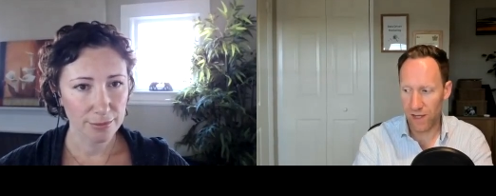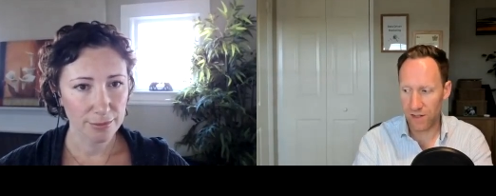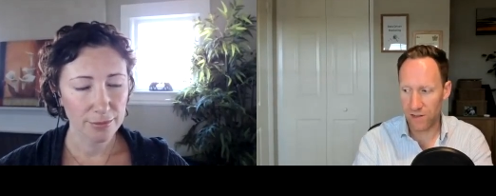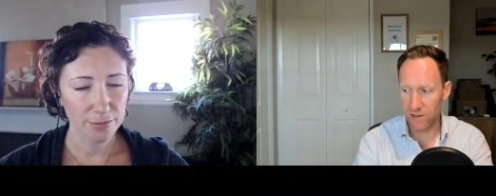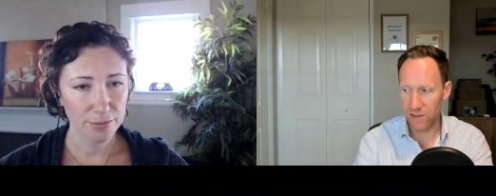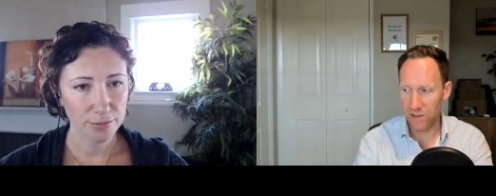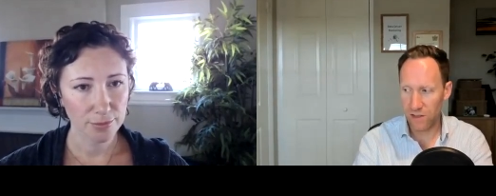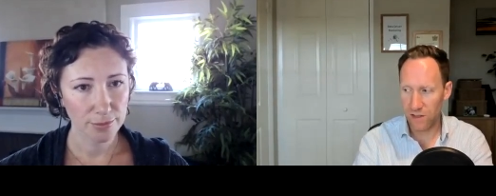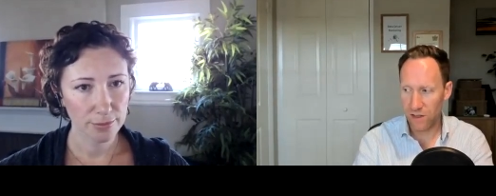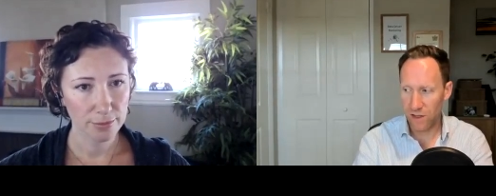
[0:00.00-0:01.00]
Speaker 1: And
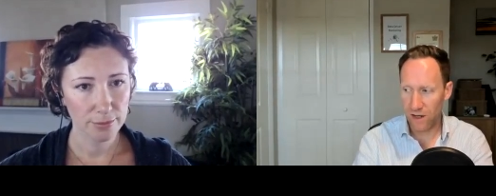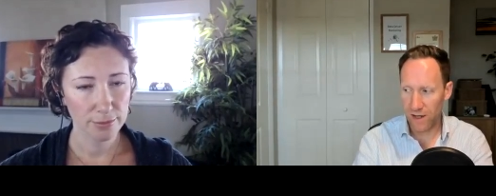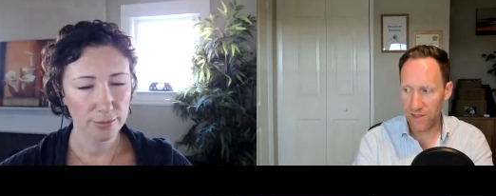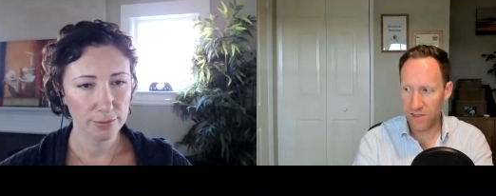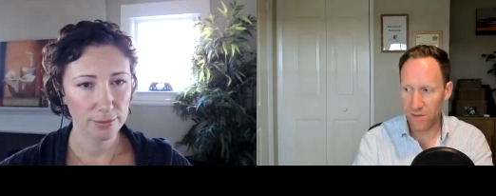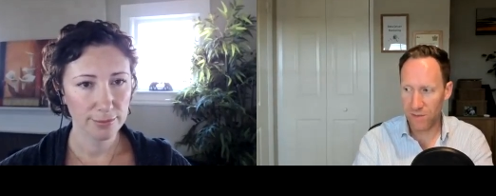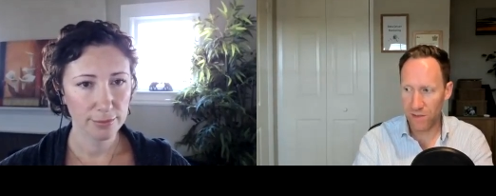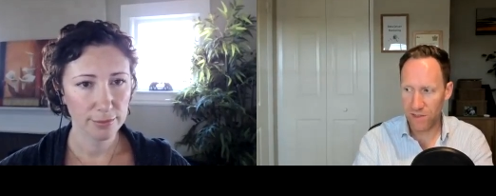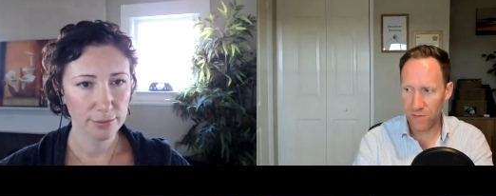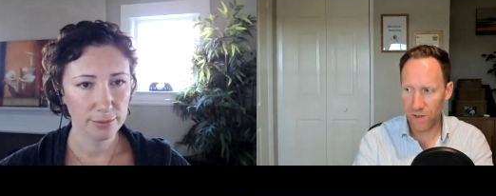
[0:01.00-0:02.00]
I had somebody
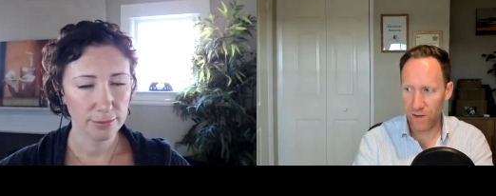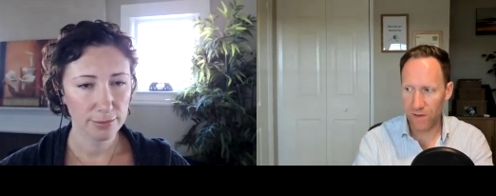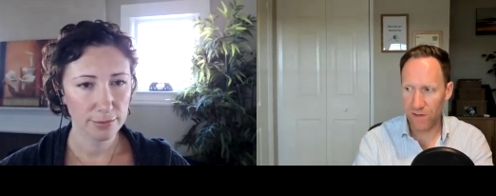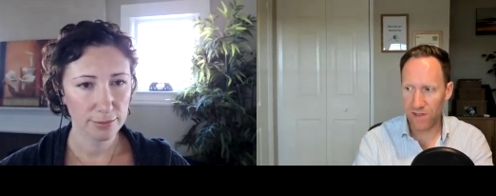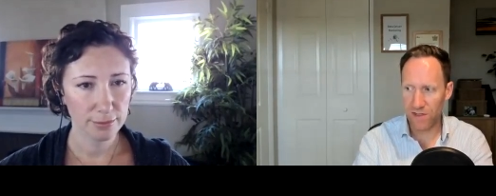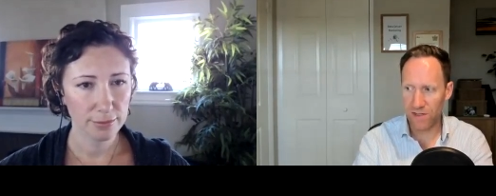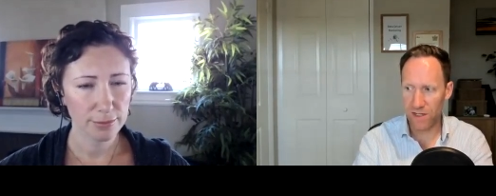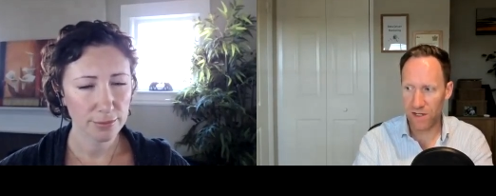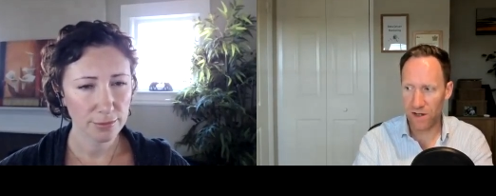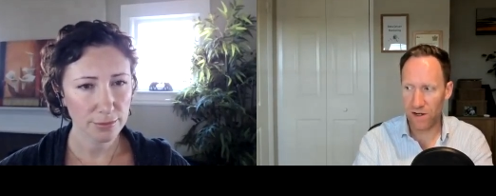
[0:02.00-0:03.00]
message me about this and he
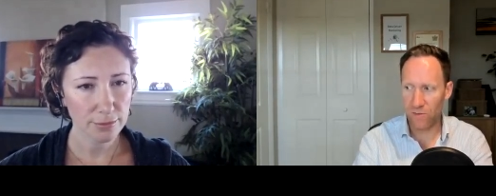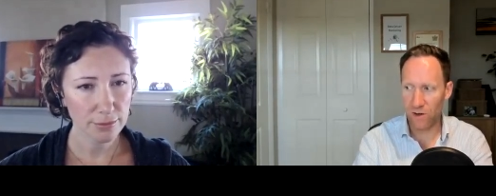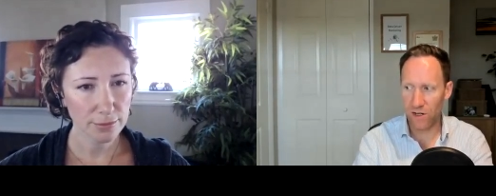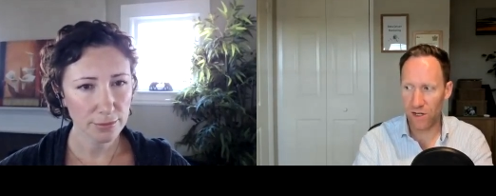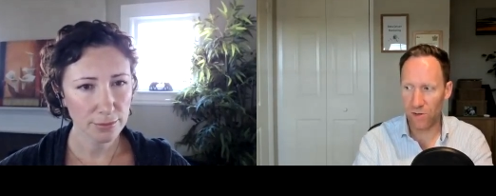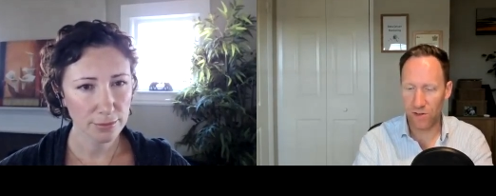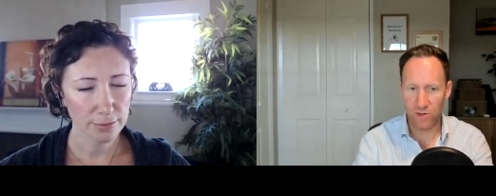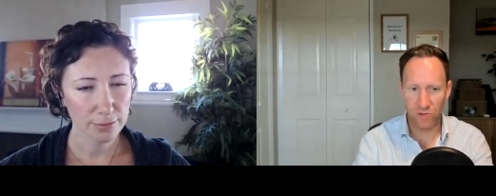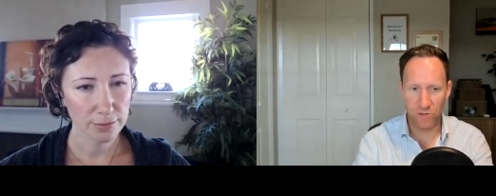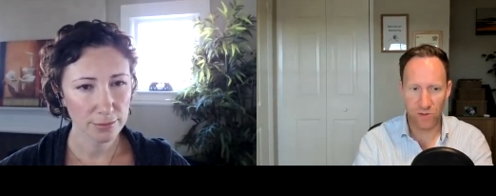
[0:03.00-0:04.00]
said, I don't want to go
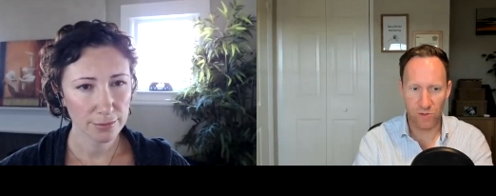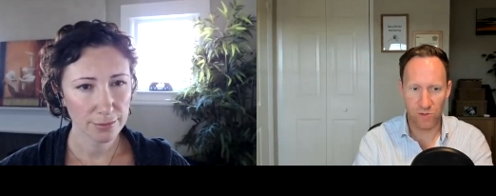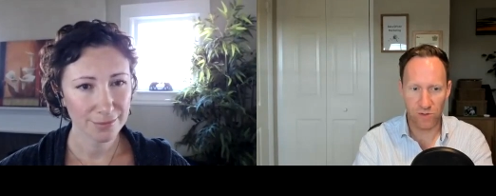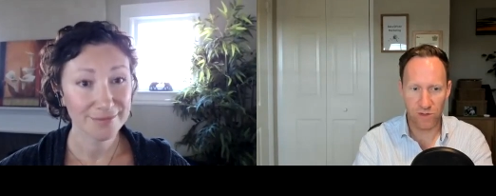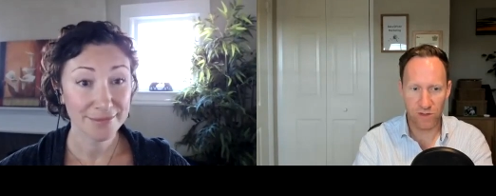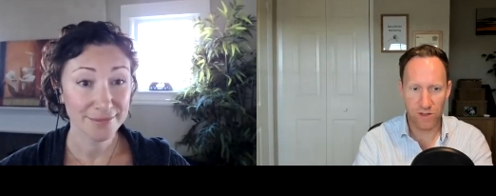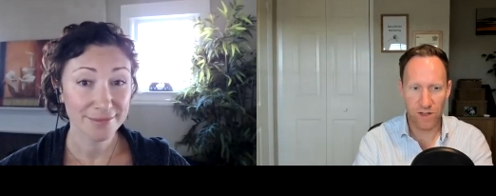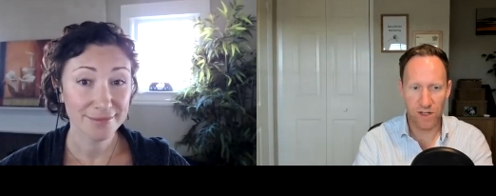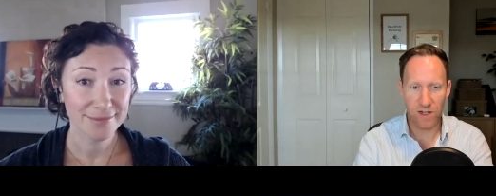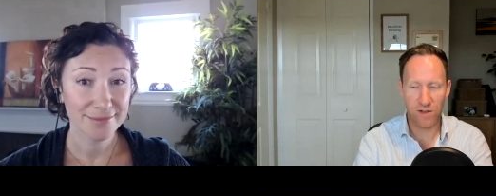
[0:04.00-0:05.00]
onto group calls.
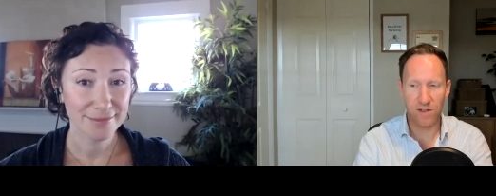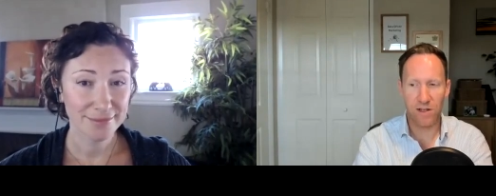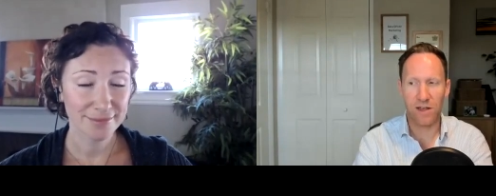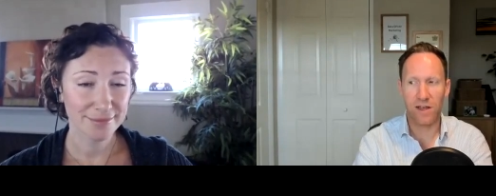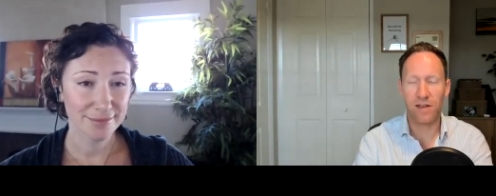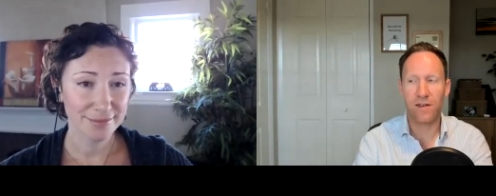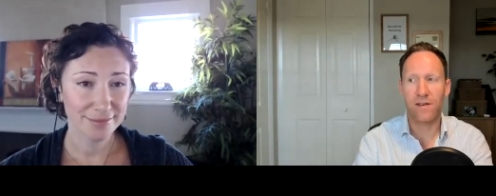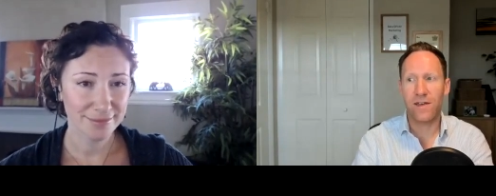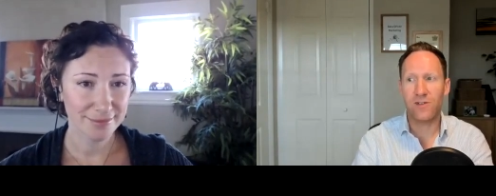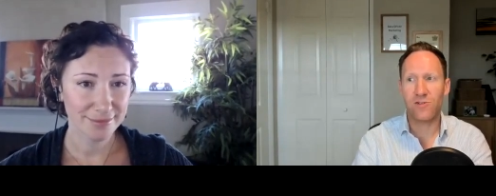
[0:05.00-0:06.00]
And I was like,
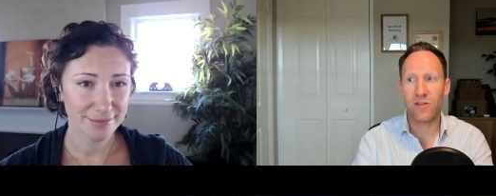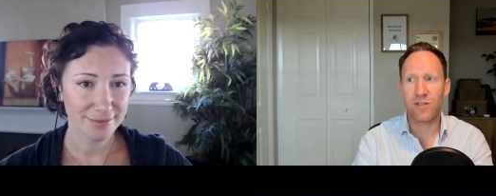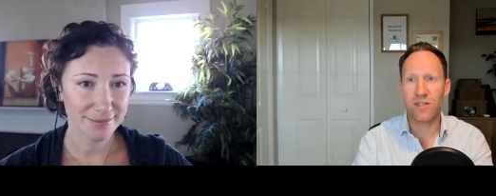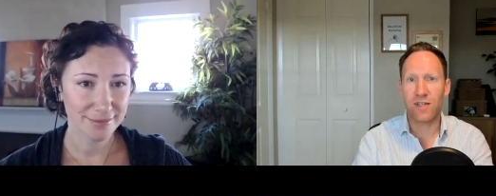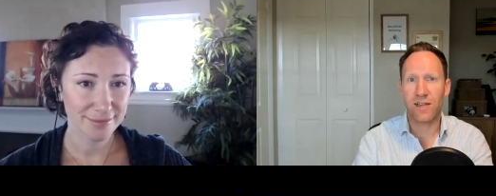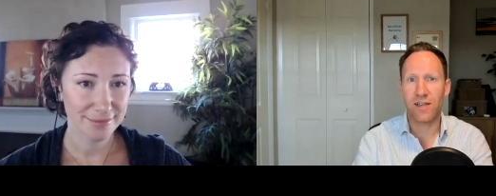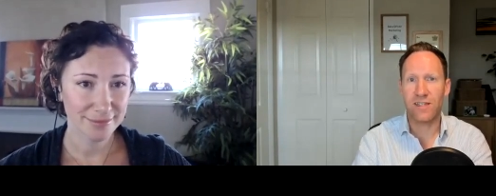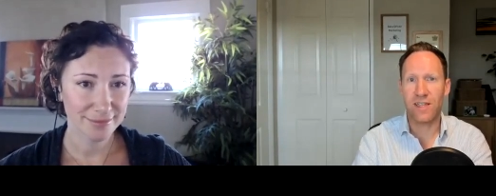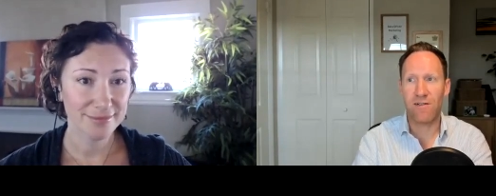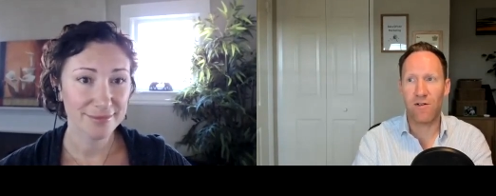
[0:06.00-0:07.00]
interesting.
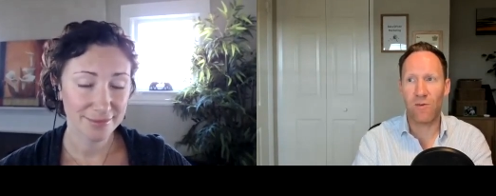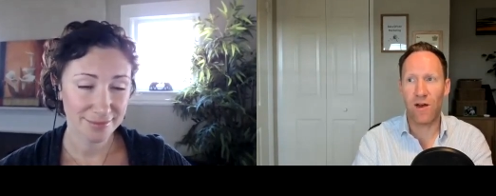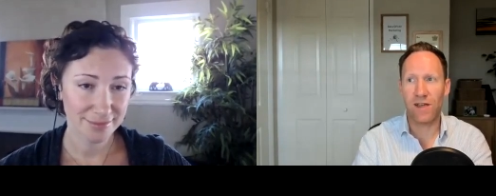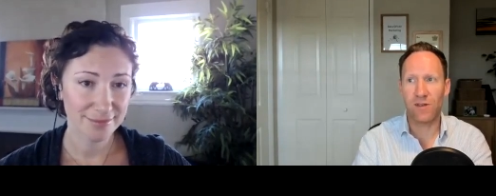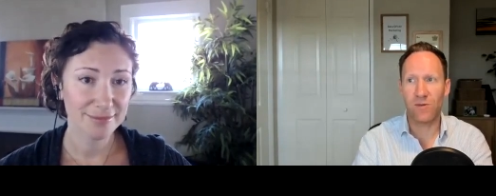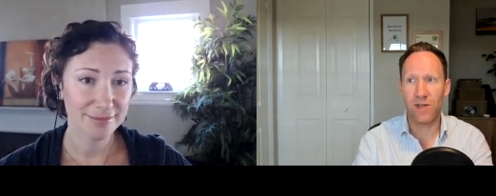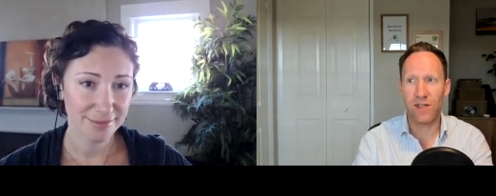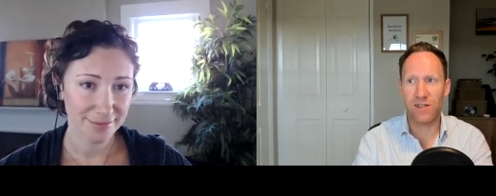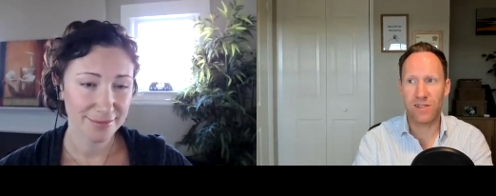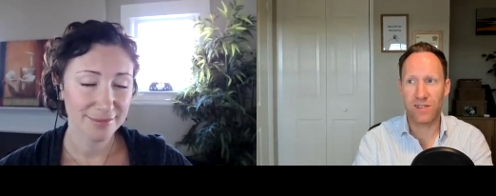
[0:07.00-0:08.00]
Is there a way that
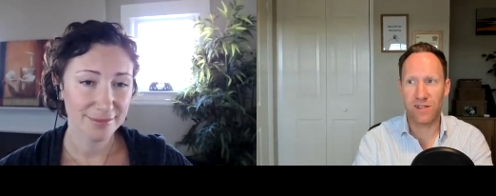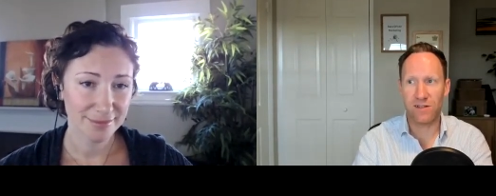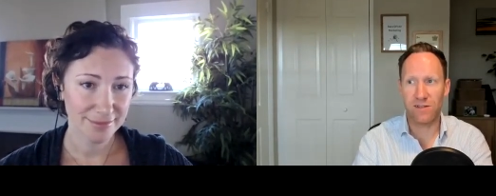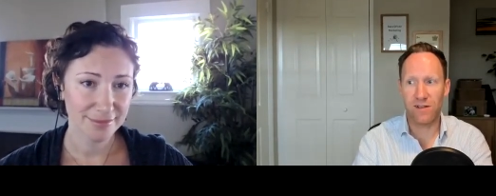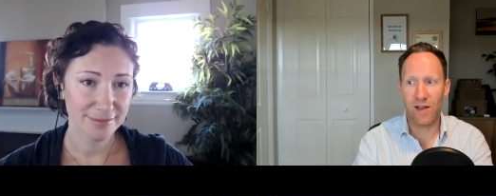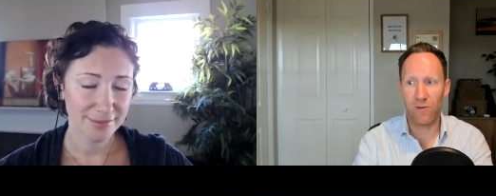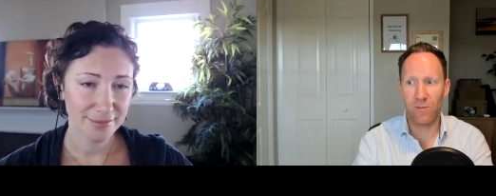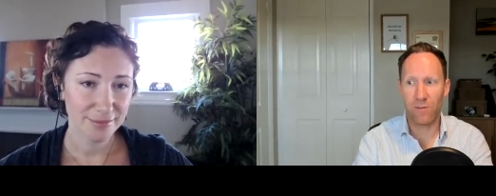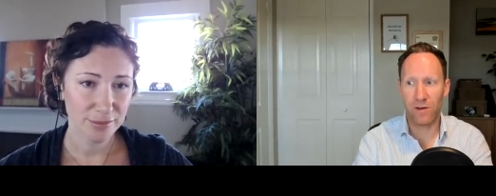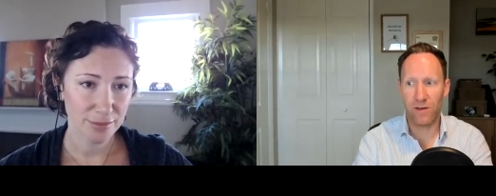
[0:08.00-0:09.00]
we can still
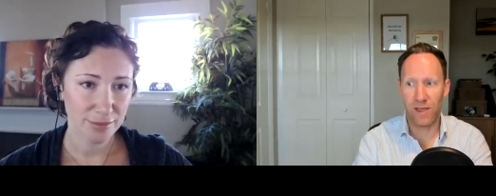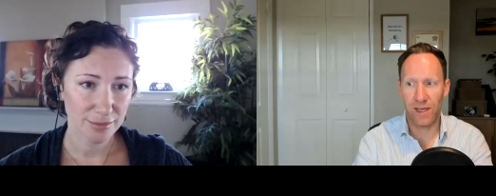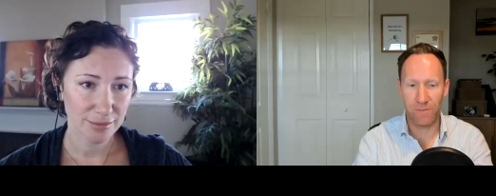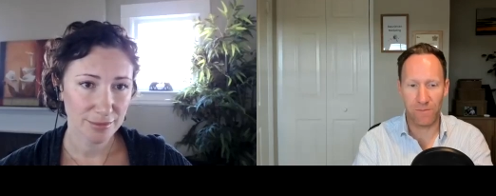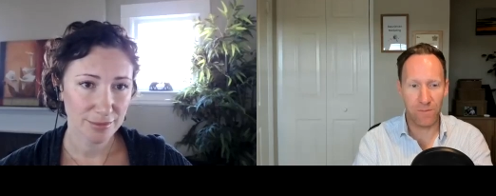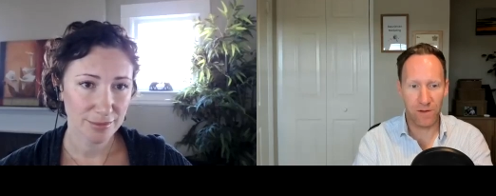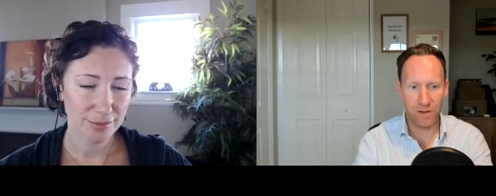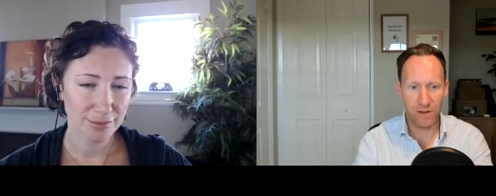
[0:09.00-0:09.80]
help him